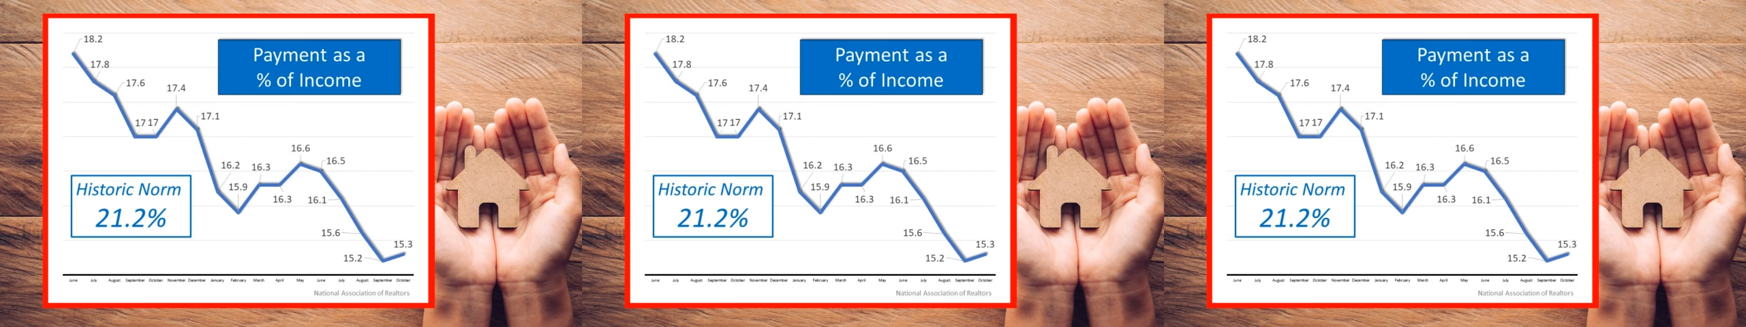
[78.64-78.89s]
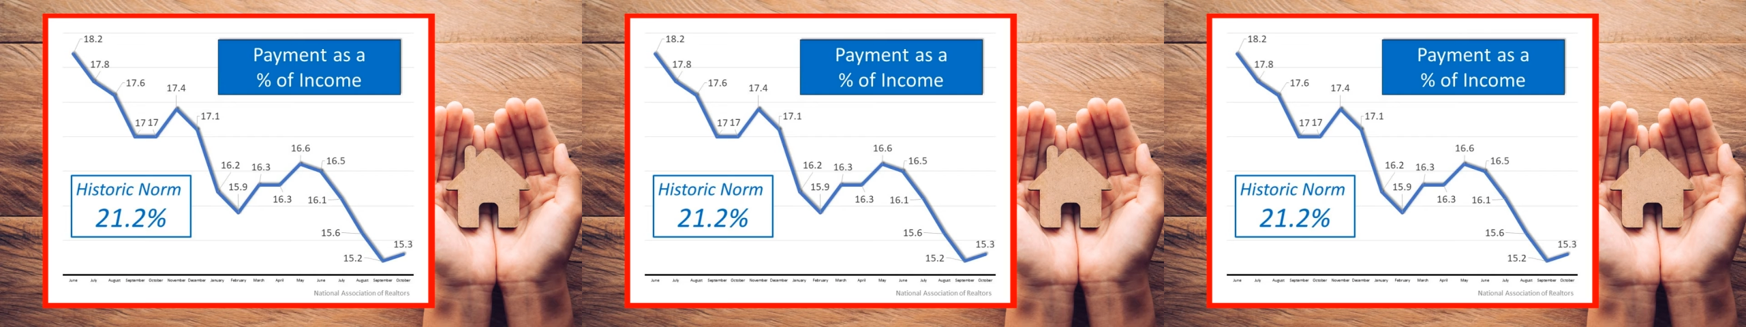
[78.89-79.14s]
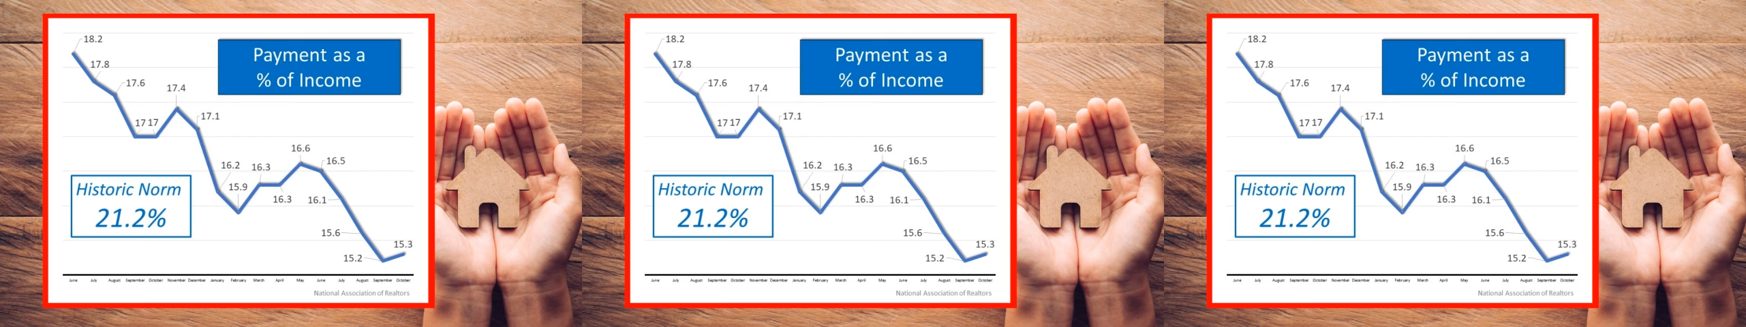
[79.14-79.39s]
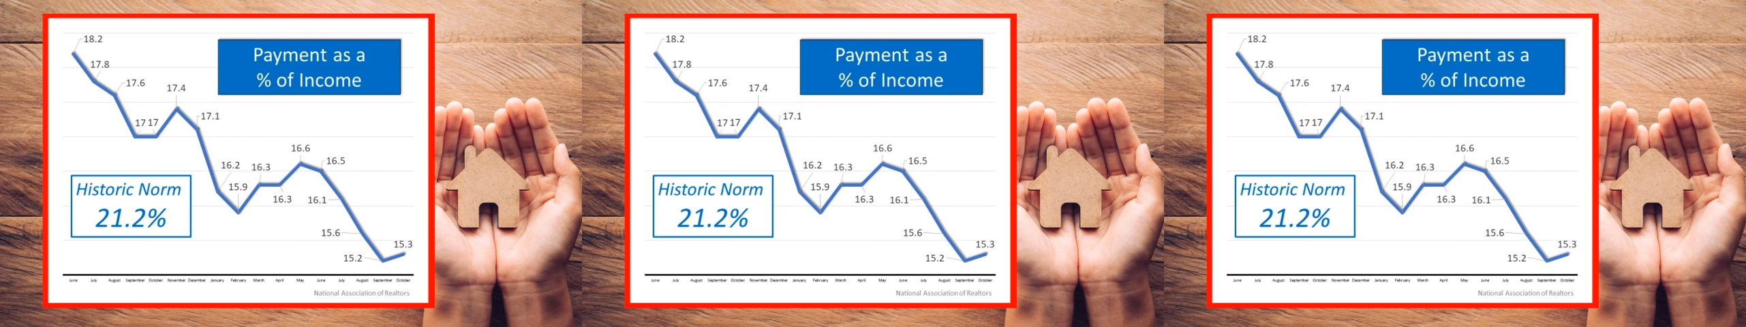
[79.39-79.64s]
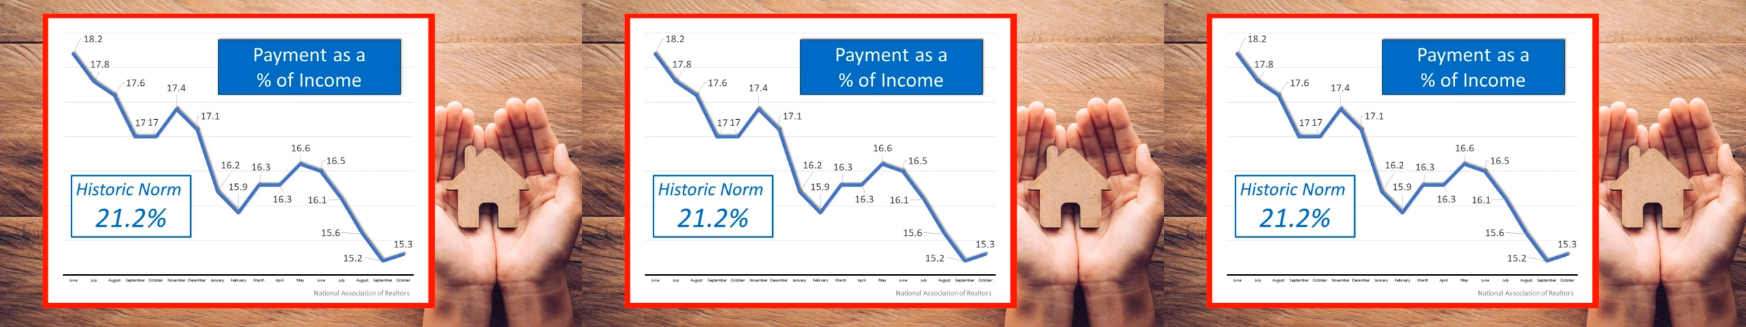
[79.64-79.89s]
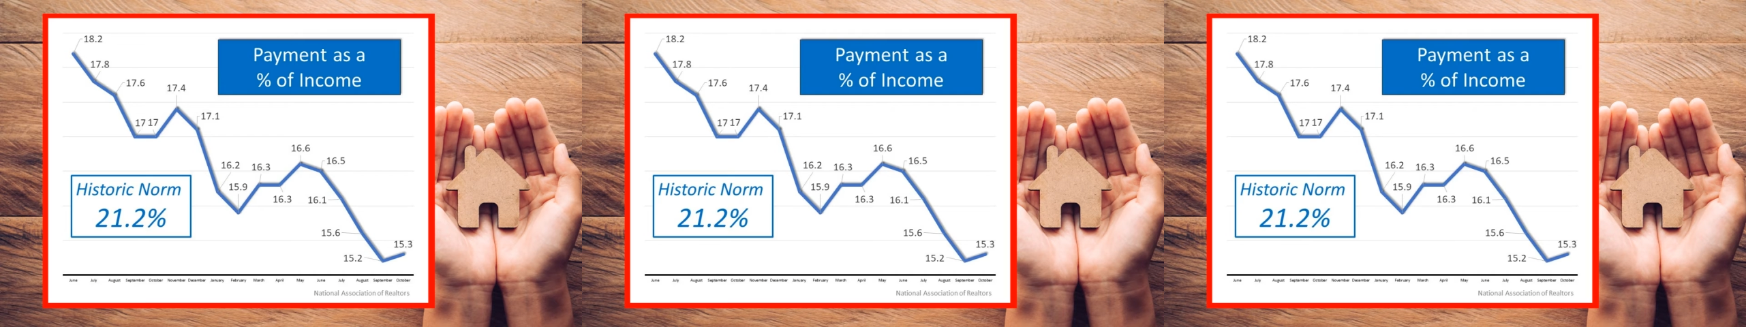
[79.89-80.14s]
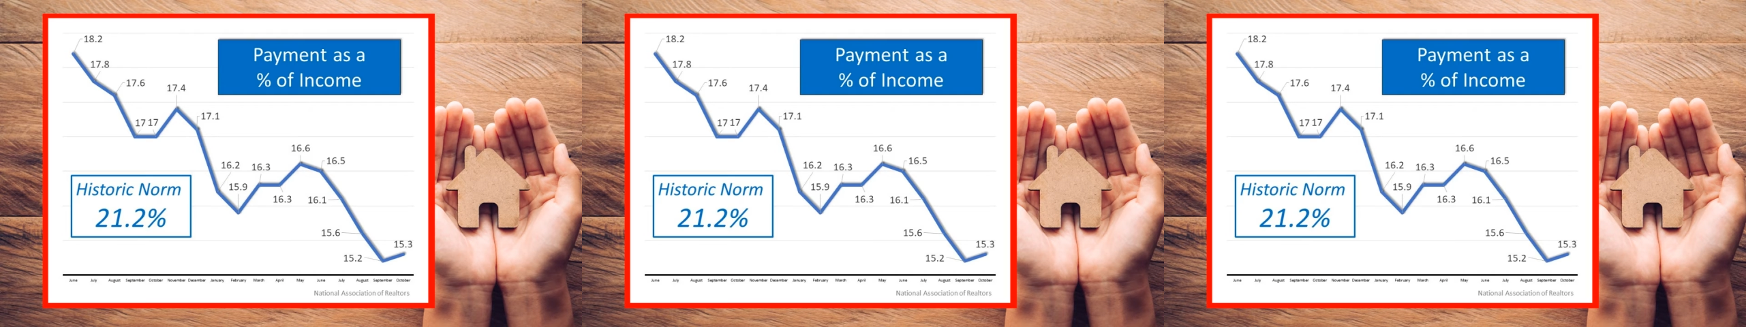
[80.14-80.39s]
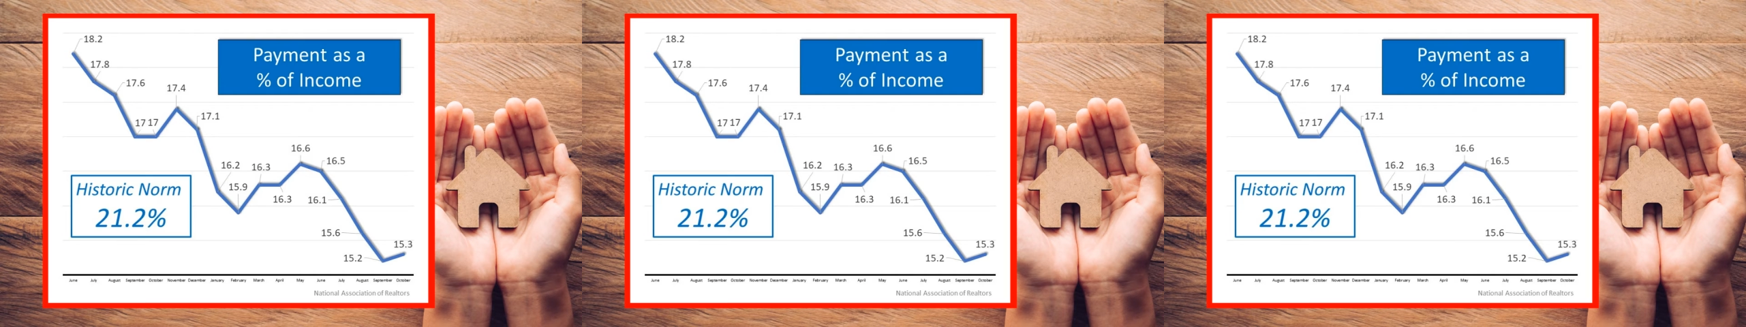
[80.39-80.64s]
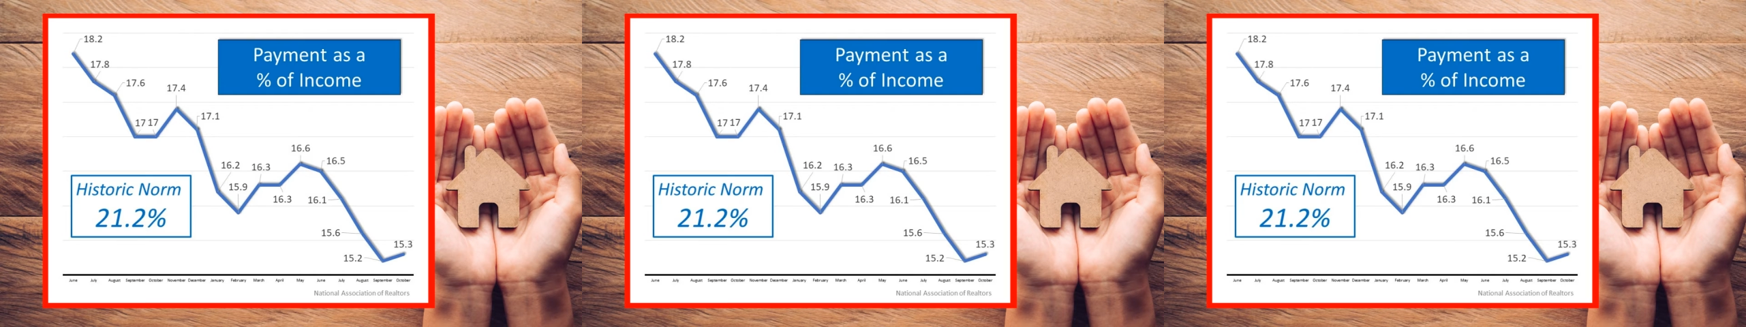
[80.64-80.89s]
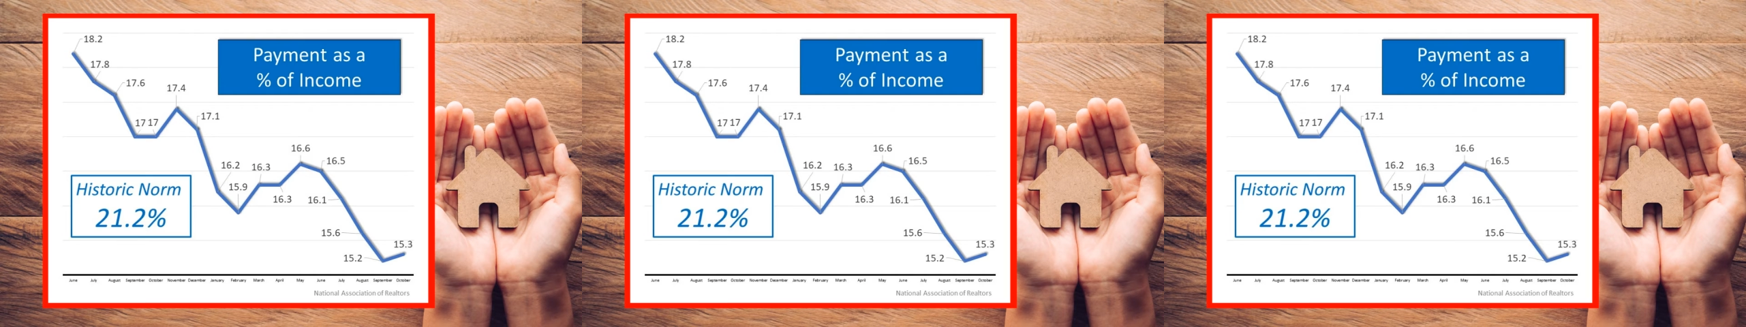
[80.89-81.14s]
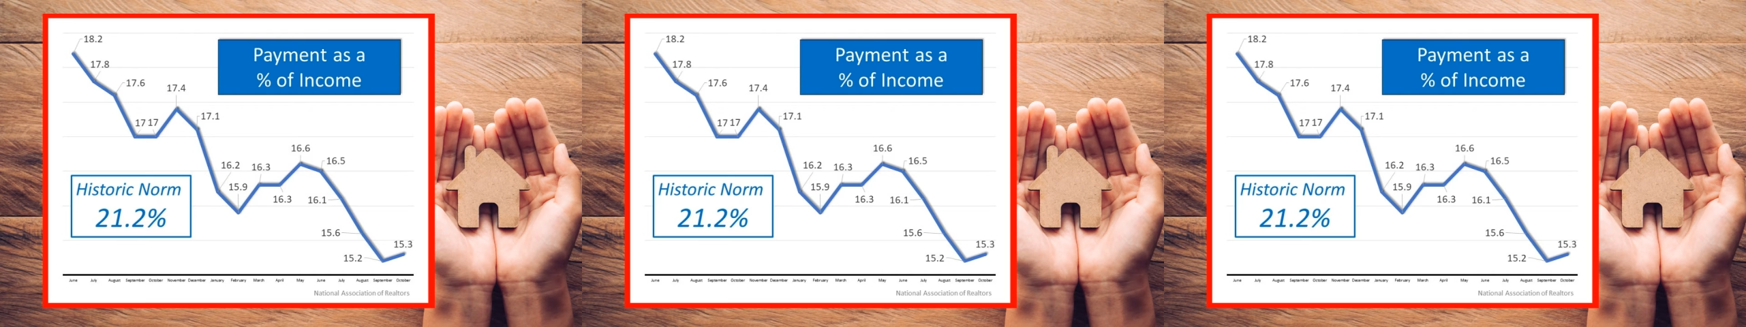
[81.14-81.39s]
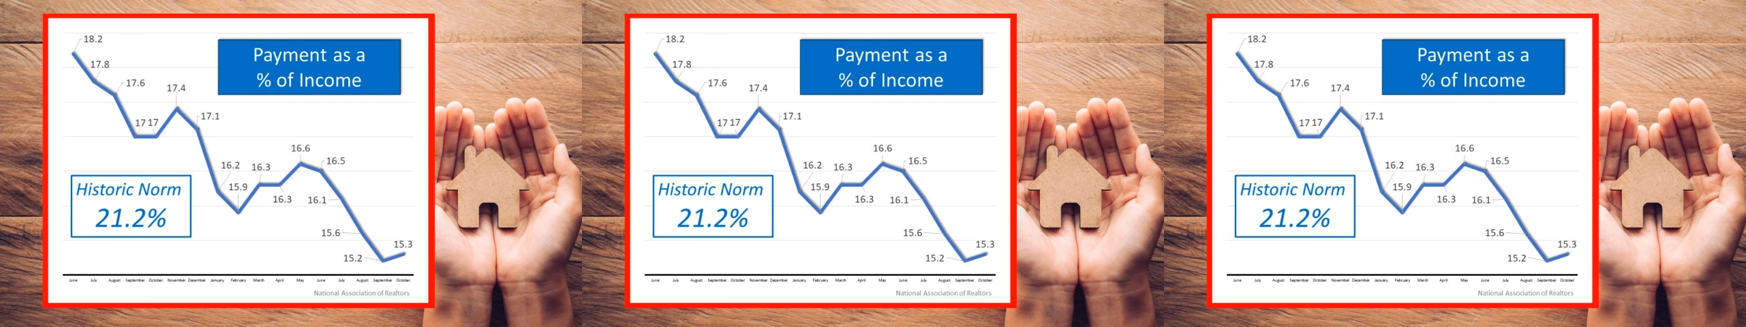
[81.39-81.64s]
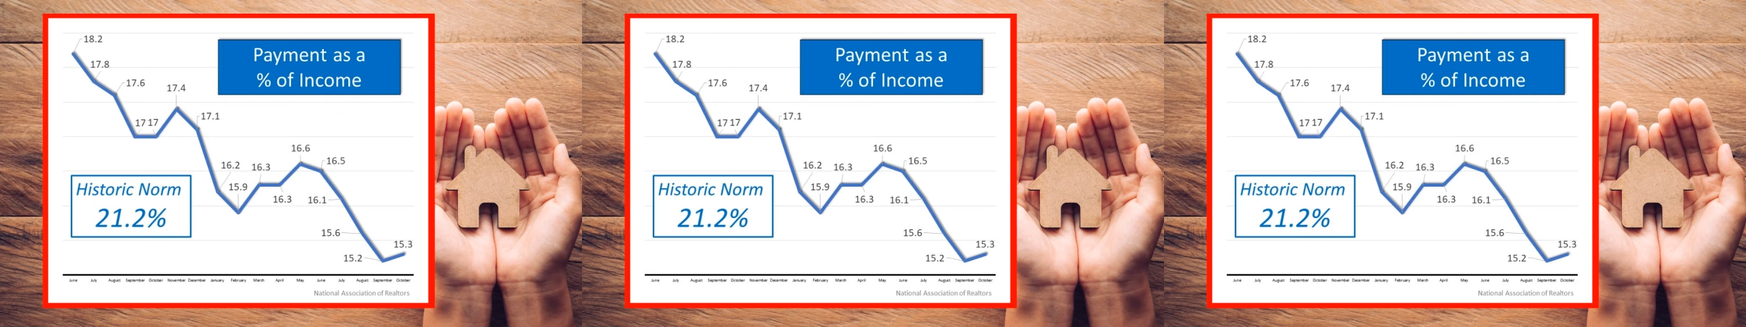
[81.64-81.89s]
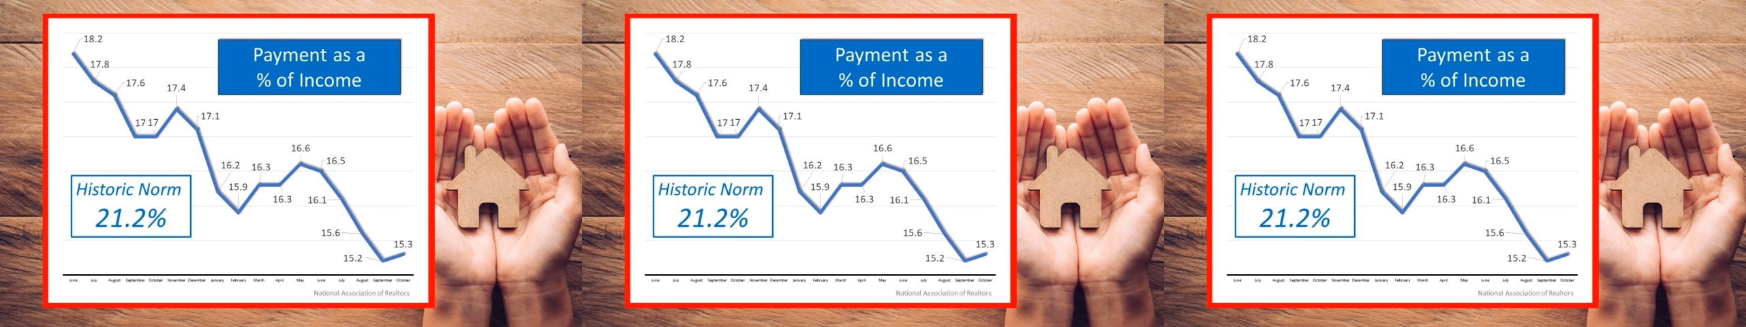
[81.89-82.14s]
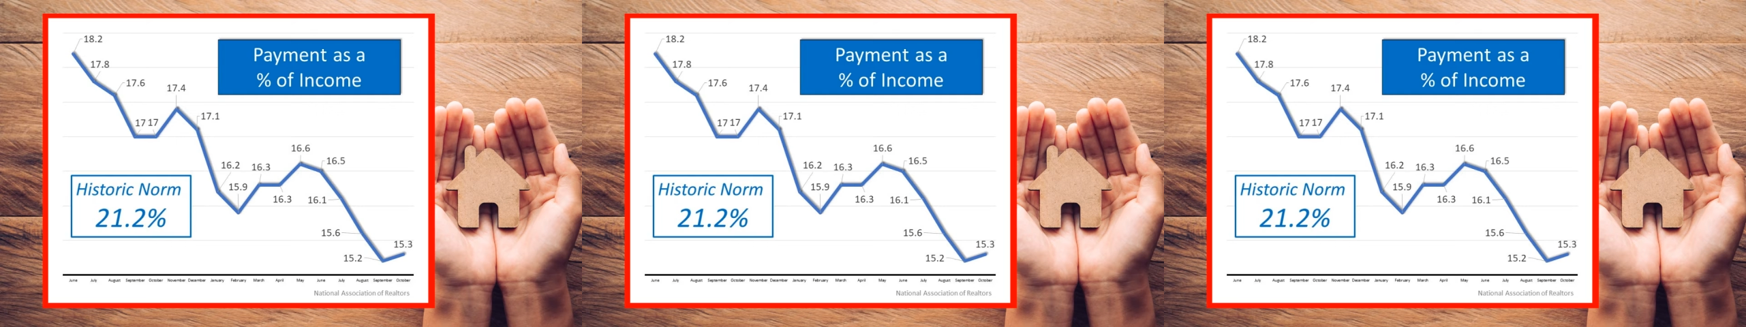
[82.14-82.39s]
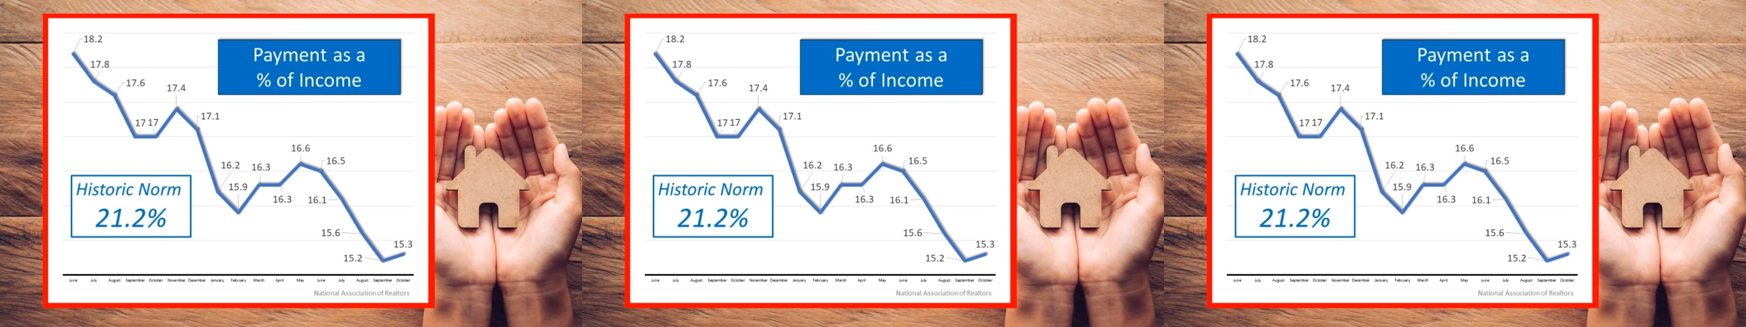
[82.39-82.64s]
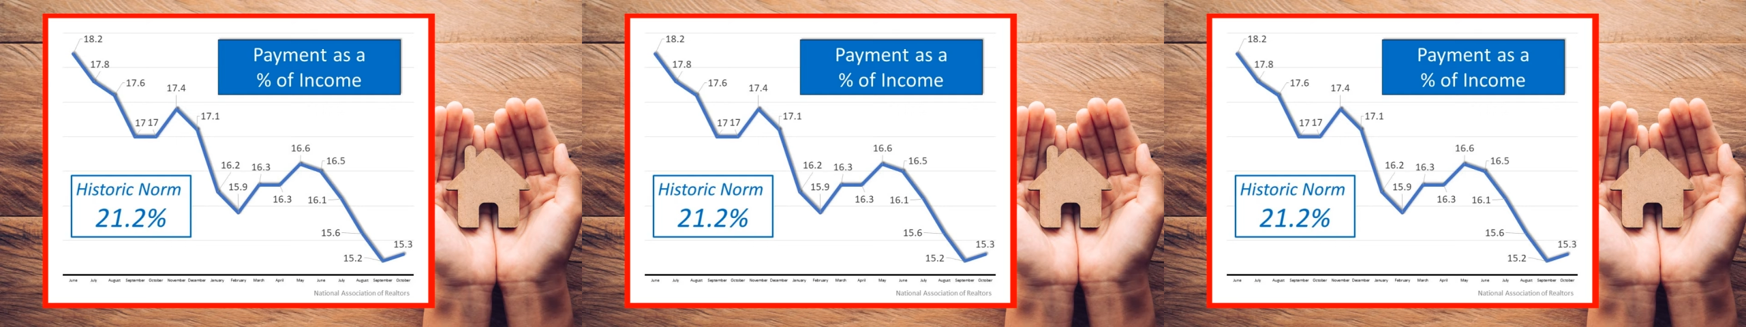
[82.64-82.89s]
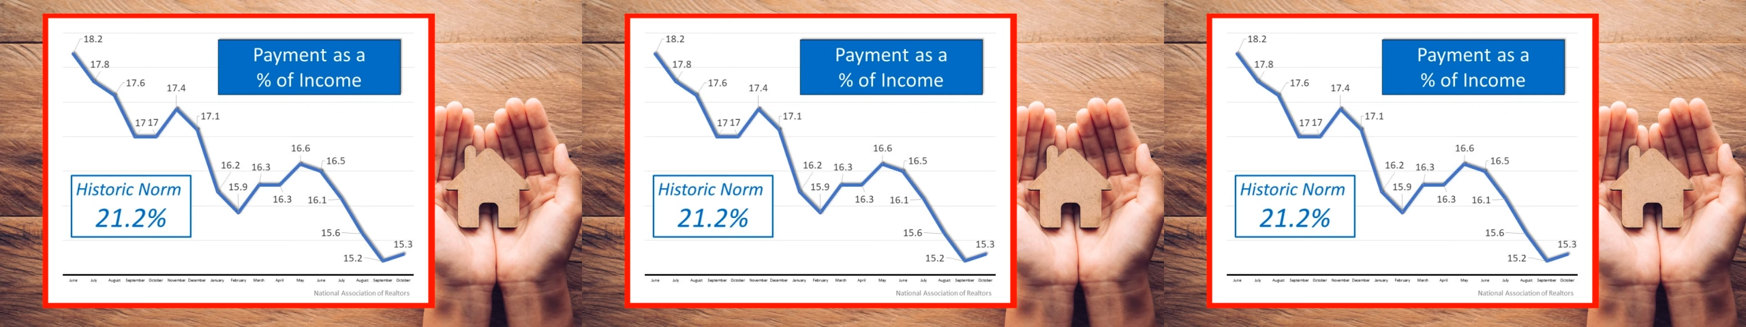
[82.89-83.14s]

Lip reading: Nobody's mouth can be seen.